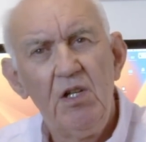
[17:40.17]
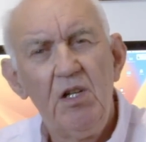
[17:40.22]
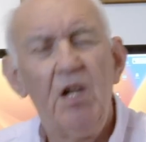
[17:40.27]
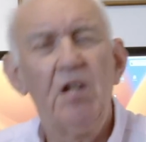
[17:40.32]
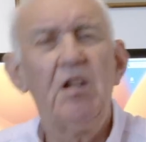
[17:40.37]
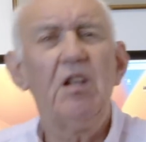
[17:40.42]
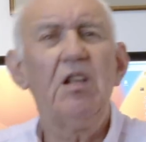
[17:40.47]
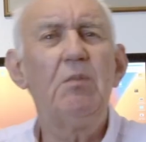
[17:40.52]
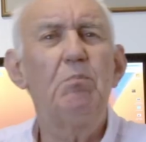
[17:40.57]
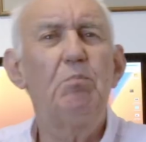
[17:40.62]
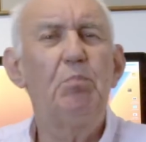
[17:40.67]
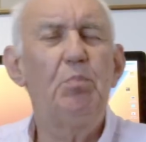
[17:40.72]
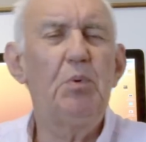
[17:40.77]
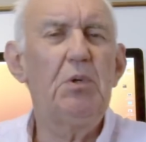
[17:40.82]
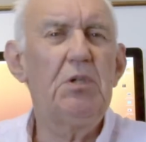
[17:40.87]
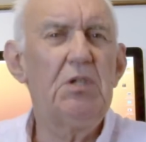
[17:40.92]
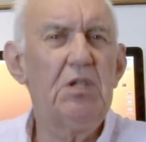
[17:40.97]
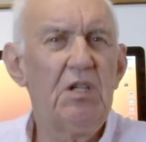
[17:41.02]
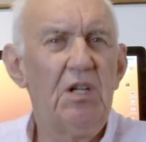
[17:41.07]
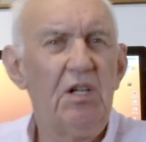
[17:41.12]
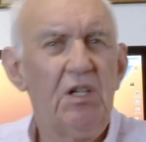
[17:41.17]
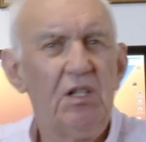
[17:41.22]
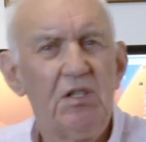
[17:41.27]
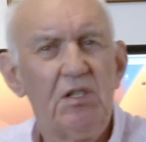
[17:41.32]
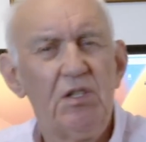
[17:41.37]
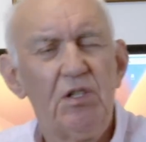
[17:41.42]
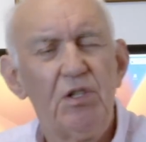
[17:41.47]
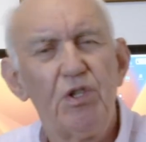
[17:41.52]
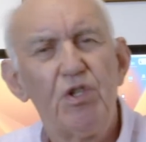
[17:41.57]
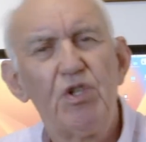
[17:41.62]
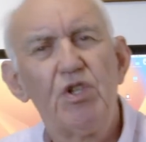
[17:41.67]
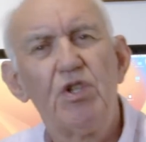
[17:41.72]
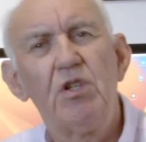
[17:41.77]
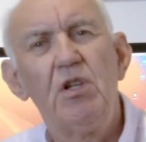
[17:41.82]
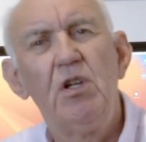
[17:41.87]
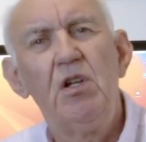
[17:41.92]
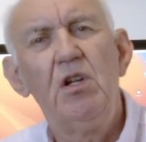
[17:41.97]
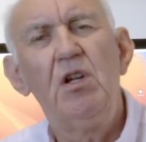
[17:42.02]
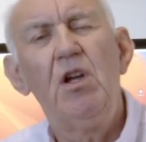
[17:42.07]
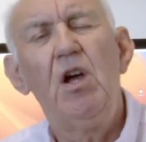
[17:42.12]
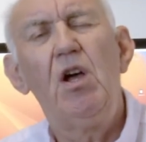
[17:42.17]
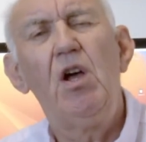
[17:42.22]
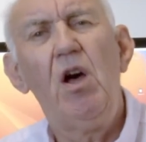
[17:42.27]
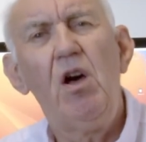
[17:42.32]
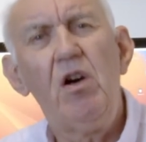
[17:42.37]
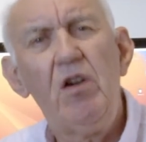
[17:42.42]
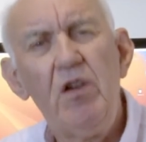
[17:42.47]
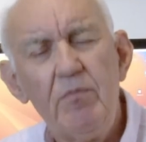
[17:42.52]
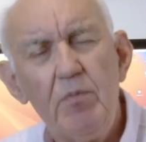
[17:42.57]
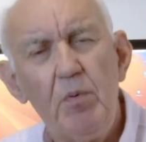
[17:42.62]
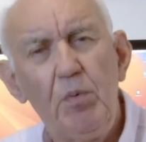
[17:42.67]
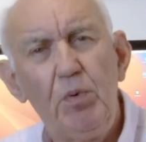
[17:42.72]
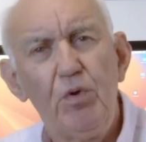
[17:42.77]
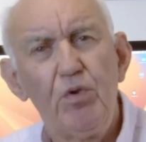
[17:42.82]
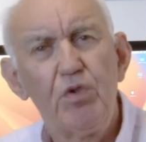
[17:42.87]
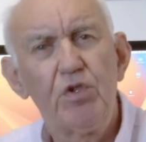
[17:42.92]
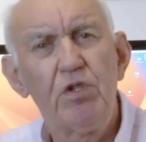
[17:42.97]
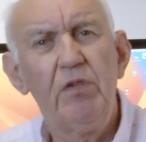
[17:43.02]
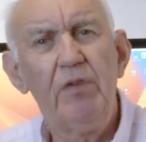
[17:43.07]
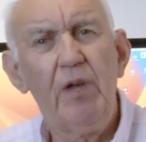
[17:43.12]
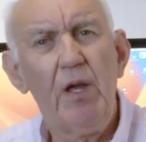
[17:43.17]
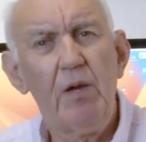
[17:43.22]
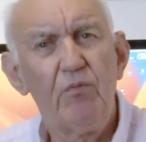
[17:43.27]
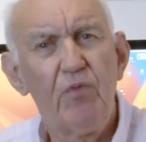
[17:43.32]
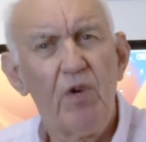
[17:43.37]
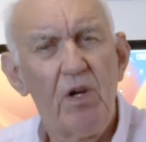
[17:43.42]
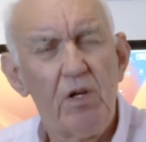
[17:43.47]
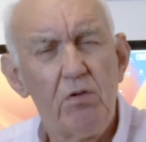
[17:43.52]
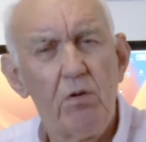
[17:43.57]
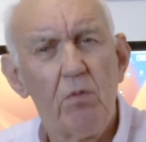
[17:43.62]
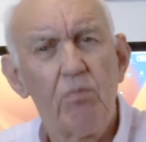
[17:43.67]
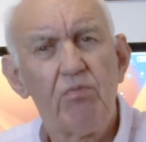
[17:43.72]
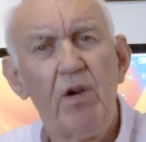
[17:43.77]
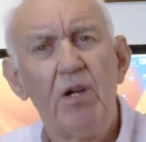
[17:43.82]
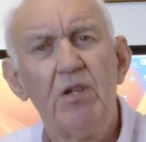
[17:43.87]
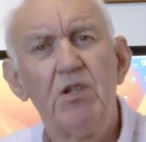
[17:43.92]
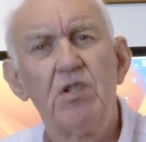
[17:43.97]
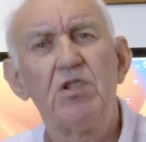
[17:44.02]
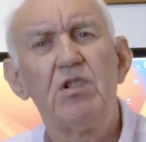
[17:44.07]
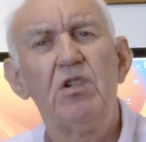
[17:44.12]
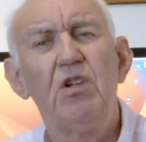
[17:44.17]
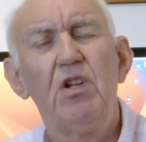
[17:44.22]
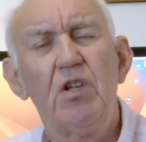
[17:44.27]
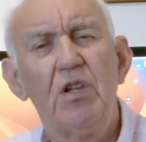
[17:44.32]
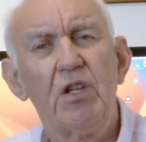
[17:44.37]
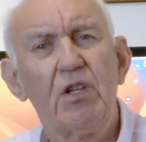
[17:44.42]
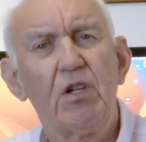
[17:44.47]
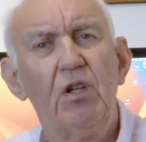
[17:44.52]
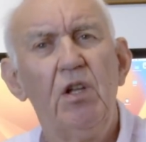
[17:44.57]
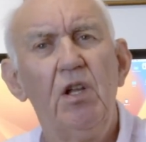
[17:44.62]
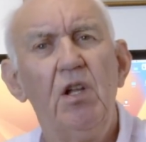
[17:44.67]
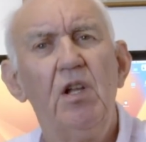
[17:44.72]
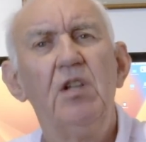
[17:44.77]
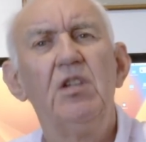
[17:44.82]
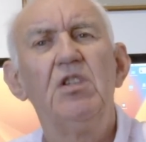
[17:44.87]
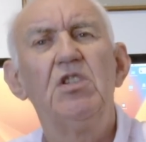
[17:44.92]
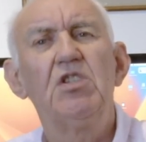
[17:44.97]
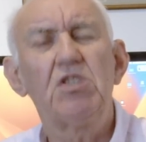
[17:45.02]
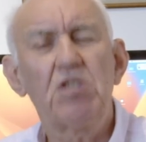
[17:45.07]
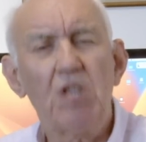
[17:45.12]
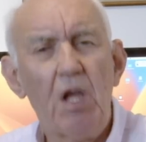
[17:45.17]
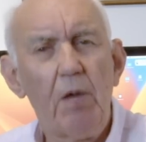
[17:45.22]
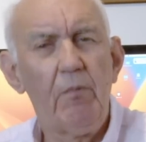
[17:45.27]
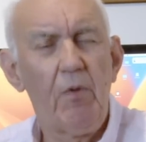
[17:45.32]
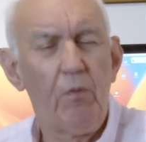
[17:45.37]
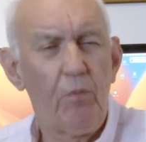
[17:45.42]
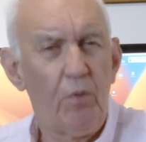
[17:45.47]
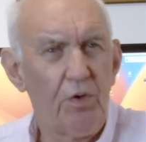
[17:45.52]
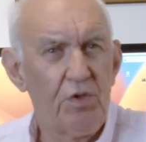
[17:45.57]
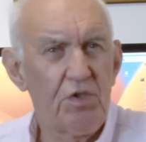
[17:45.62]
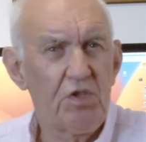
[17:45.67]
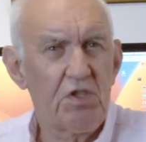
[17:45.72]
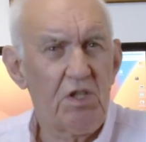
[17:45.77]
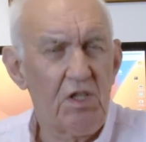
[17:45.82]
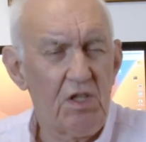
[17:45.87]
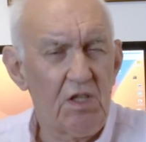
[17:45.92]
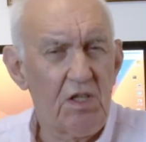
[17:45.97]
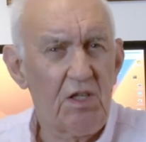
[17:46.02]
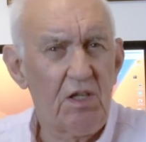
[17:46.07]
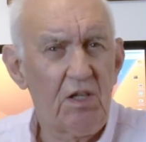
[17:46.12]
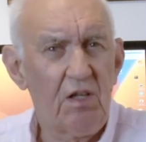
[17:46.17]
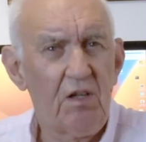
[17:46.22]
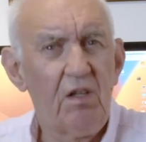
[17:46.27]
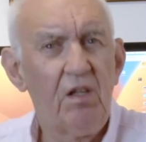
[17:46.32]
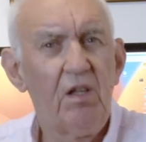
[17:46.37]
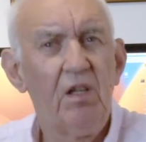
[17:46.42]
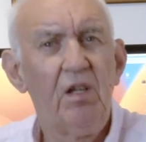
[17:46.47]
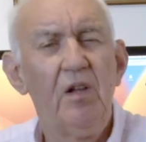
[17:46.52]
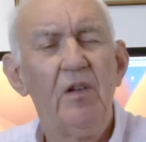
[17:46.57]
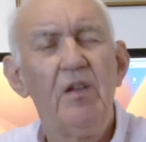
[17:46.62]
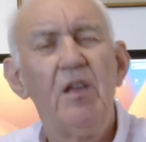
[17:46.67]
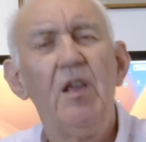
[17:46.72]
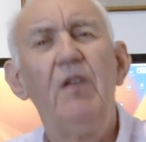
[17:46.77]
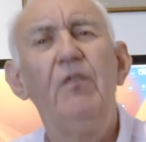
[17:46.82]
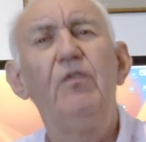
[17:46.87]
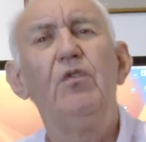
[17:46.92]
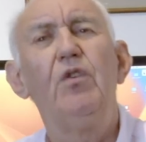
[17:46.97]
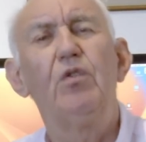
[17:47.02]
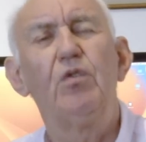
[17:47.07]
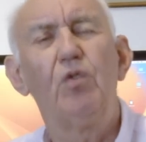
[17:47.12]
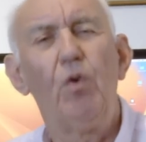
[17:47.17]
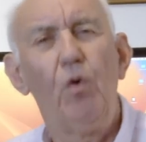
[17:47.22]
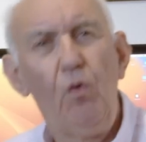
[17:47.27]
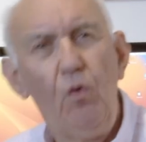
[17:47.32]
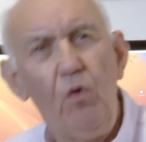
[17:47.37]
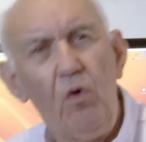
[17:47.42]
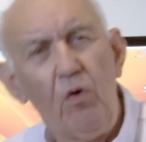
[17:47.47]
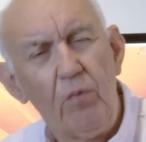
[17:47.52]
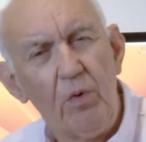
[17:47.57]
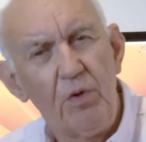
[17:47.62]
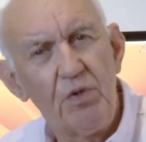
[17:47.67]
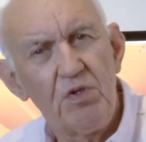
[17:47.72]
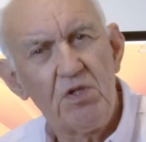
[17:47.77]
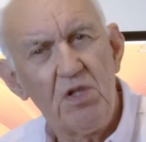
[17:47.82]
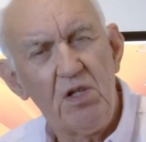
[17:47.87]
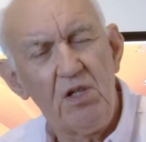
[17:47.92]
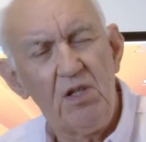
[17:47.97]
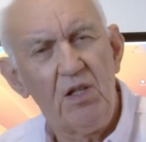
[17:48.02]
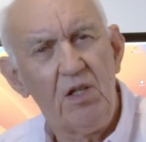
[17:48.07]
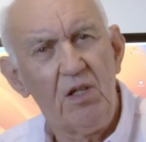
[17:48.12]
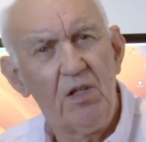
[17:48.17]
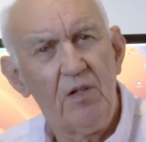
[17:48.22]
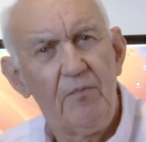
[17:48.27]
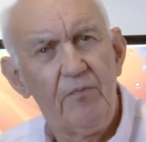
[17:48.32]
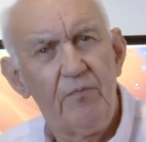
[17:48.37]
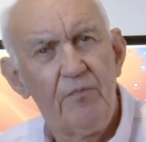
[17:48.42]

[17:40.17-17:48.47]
And I think by and large, a high proportion of ham radio operators like some of what's in there if not all of what's in there.